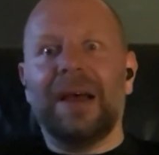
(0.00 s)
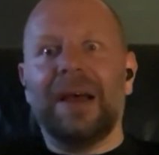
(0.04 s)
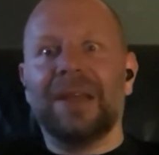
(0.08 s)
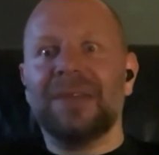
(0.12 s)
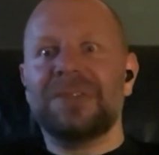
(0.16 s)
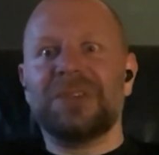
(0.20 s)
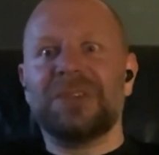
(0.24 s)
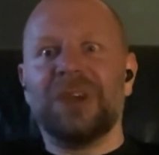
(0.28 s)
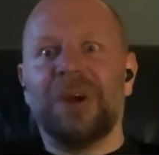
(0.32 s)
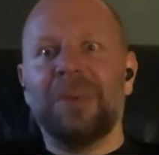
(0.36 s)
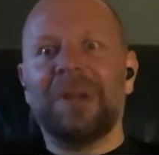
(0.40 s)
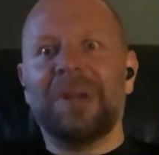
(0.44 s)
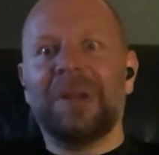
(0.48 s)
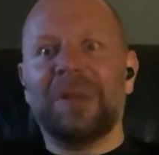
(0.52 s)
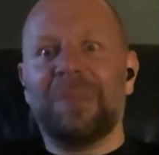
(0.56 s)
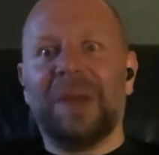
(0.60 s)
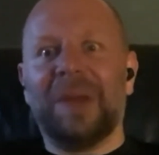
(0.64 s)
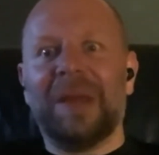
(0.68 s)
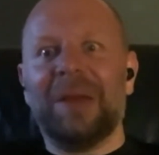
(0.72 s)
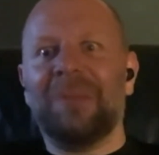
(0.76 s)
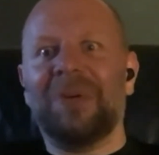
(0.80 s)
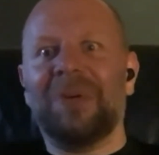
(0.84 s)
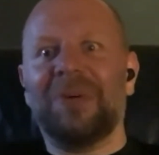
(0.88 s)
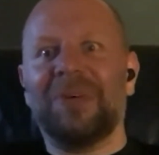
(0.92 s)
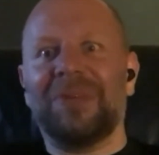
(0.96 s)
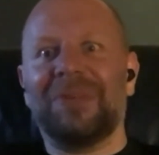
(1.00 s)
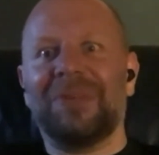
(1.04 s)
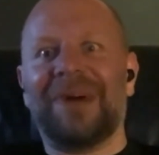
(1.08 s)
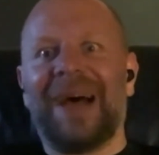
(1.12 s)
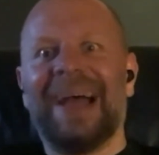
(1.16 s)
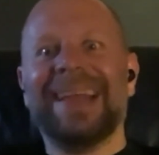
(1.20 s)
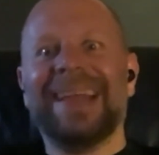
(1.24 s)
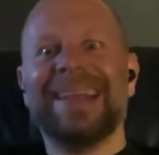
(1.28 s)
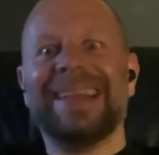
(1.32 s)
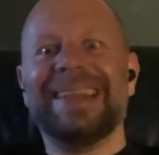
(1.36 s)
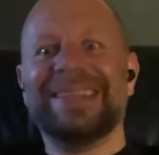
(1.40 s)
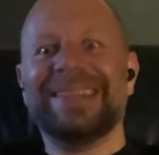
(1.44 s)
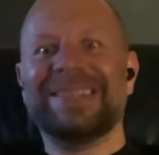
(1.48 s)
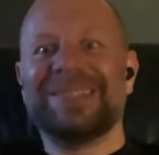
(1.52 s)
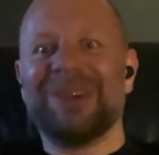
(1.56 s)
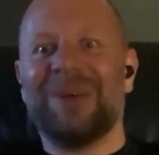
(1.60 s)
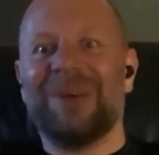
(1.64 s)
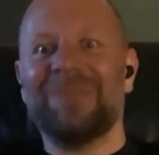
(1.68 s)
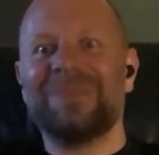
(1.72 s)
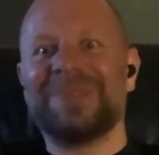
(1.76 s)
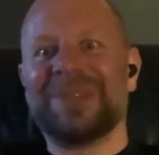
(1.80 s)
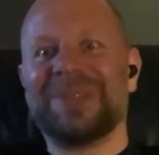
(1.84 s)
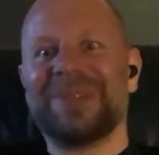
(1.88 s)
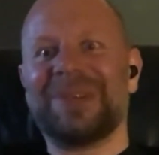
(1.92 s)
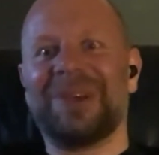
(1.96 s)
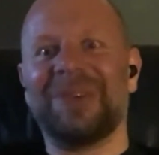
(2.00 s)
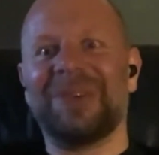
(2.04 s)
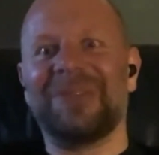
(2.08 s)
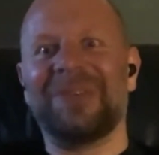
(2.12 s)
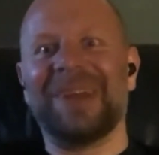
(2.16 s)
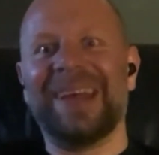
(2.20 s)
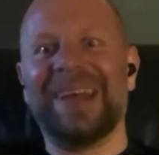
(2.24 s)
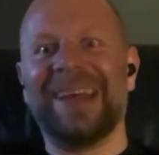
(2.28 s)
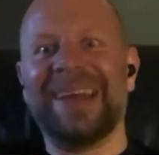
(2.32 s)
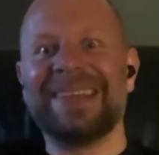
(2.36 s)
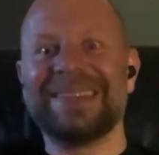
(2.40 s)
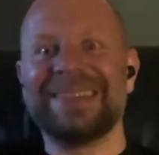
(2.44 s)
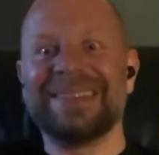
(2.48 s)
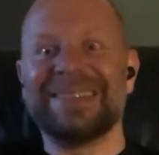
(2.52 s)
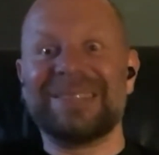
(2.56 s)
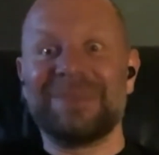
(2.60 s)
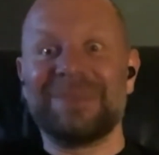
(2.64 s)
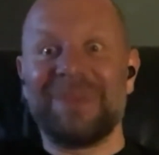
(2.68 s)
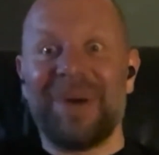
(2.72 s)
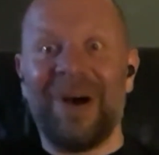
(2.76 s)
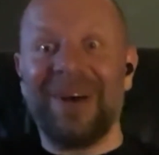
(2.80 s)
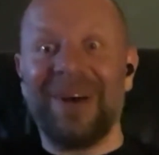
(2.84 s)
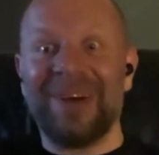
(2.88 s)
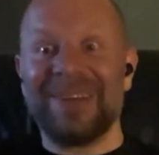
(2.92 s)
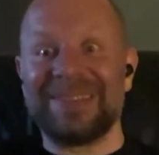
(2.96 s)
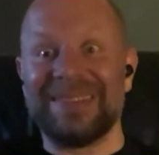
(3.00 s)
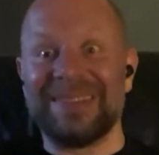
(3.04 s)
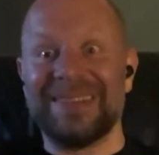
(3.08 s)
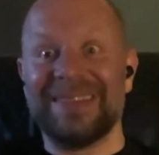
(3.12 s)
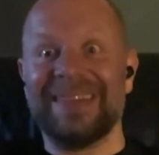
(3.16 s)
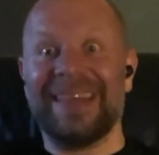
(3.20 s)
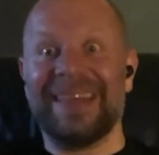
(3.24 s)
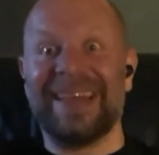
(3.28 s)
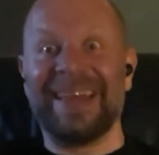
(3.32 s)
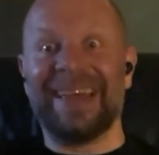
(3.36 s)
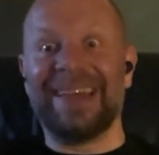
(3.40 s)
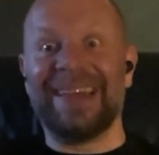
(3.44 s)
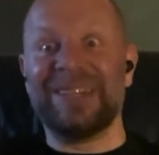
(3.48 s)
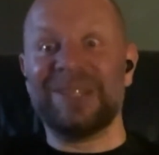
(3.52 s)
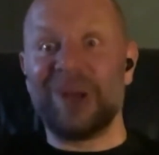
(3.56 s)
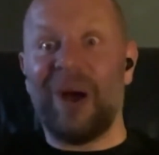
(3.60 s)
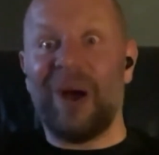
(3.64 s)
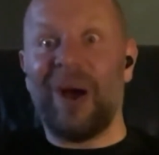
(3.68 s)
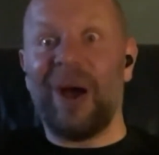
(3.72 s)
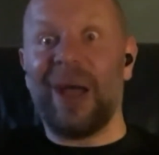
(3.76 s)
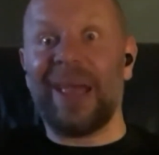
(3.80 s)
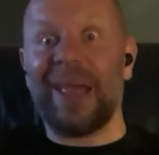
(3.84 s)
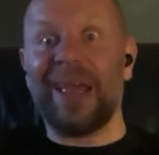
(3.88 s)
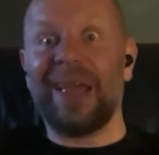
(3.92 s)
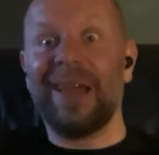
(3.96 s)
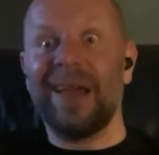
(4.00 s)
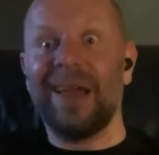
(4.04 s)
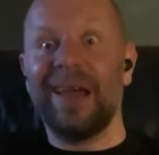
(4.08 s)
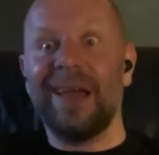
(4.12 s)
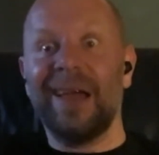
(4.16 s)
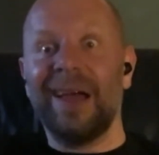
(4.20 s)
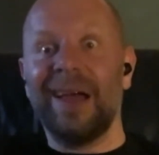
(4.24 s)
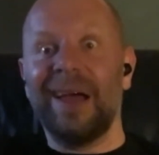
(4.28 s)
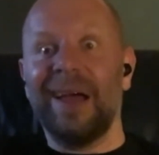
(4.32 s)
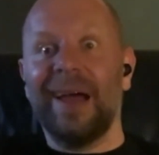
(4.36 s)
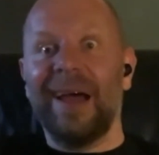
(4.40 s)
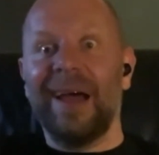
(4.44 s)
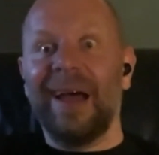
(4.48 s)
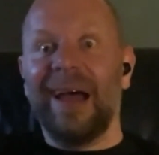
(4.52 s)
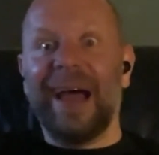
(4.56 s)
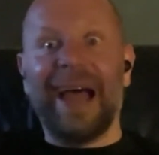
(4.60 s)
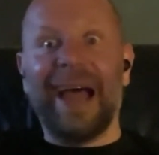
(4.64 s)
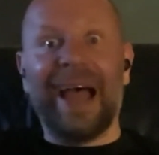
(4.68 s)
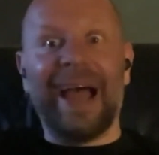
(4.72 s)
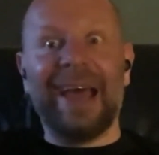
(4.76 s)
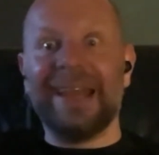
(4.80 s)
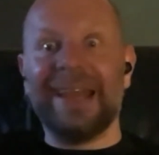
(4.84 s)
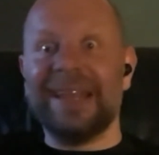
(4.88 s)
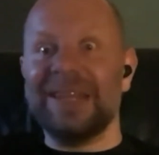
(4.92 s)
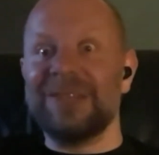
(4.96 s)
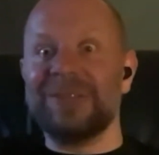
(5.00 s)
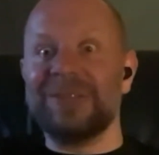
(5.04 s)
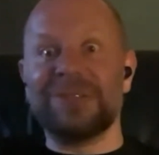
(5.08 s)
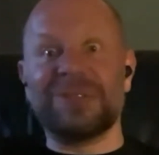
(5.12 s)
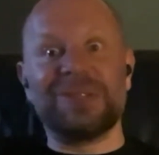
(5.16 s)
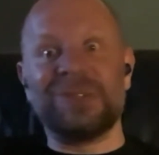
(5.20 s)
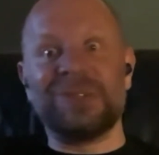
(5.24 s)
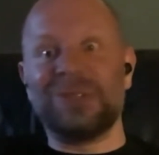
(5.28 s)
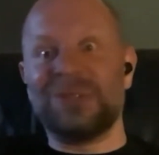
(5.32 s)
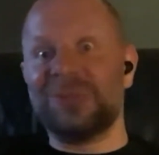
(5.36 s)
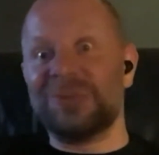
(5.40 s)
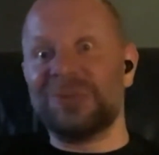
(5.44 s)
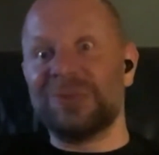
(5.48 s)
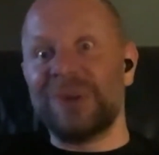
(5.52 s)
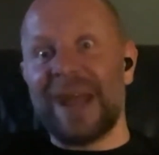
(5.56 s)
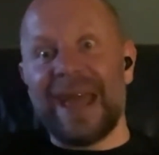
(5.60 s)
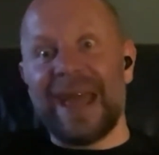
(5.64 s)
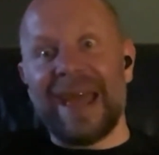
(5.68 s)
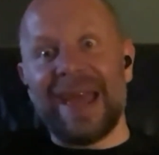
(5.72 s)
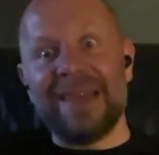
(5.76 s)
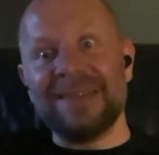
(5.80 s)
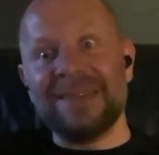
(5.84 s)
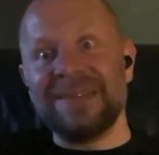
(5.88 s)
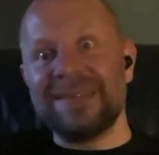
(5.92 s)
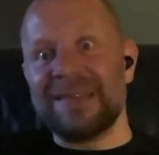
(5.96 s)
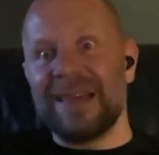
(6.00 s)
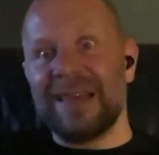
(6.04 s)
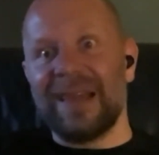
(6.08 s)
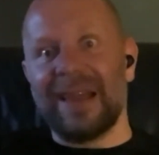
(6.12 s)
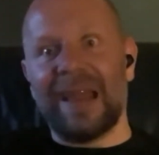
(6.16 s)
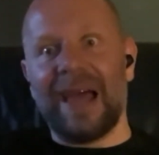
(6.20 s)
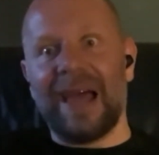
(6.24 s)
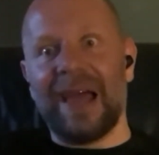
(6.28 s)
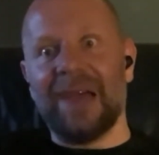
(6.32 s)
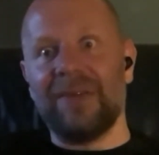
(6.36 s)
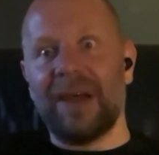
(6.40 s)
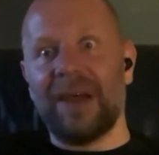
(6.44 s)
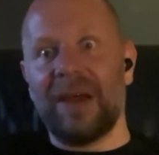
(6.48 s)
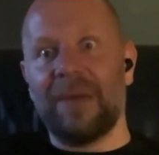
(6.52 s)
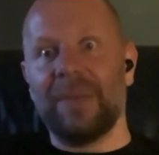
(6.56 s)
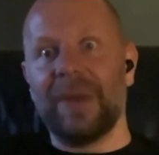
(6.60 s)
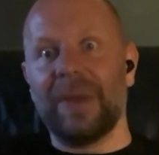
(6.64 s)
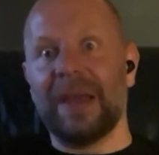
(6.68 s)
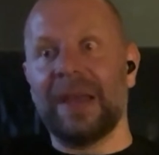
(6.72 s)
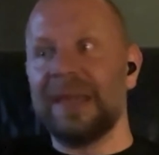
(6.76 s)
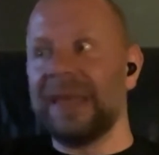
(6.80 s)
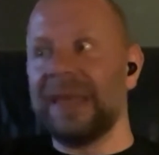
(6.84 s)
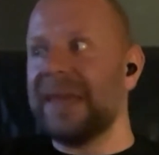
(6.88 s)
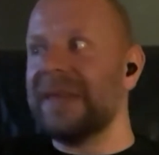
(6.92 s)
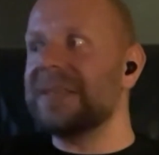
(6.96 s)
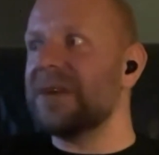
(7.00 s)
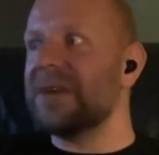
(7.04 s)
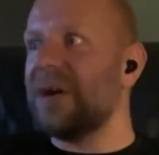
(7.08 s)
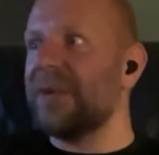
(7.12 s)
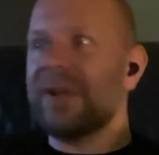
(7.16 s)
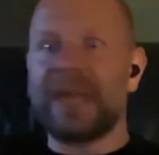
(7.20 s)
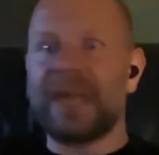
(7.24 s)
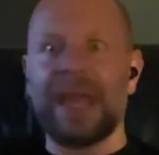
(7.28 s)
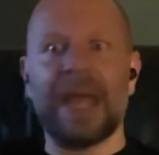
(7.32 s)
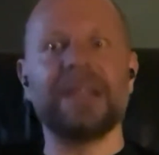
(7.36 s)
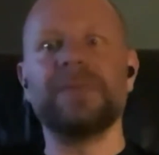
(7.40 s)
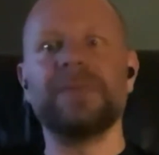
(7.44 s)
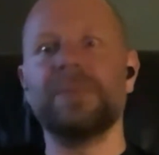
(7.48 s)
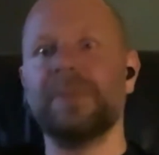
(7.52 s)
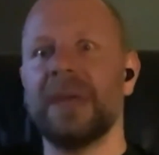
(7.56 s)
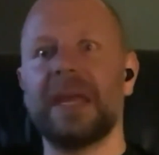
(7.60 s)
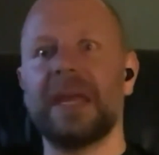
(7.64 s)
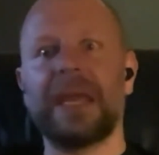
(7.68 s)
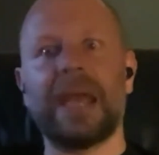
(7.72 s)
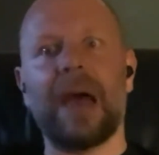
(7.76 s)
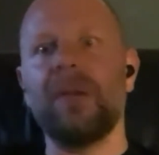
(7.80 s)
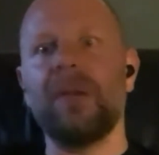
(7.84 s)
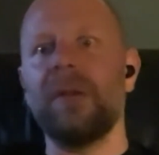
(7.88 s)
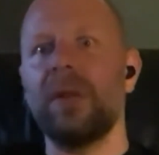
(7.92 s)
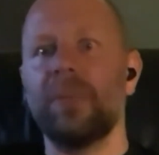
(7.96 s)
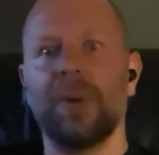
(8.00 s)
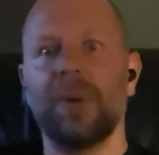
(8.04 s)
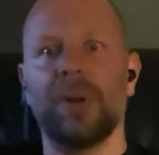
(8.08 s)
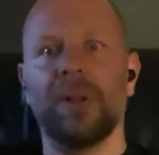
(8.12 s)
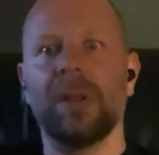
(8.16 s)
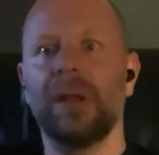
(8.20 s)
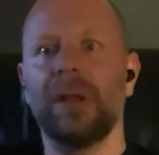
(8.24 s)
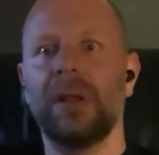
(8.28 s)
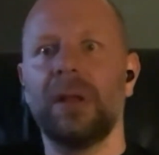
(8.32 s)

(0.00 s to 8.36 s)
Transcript: And so many people find these jobs and careers and sports that they enjoy, and it just drains their life out of it. Yeah, it's okay to be accountable,